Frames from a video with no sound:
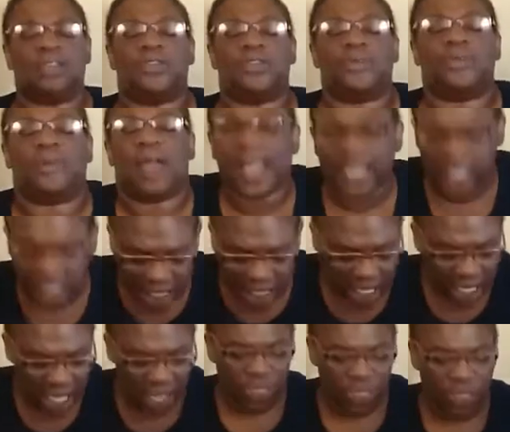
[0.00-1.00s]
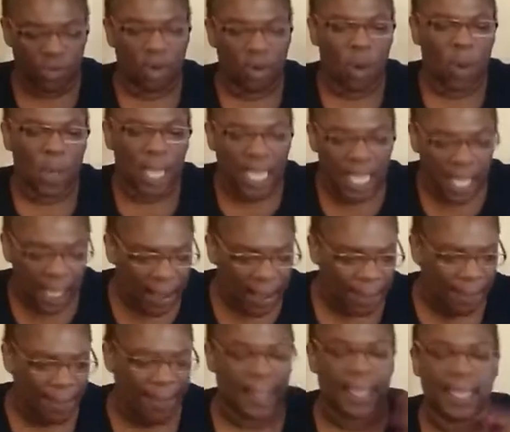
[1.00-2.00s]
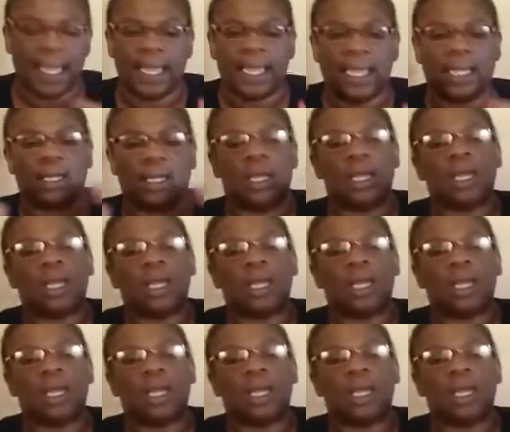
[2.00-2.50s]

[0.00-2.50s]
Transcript: thrashing and throwing up, and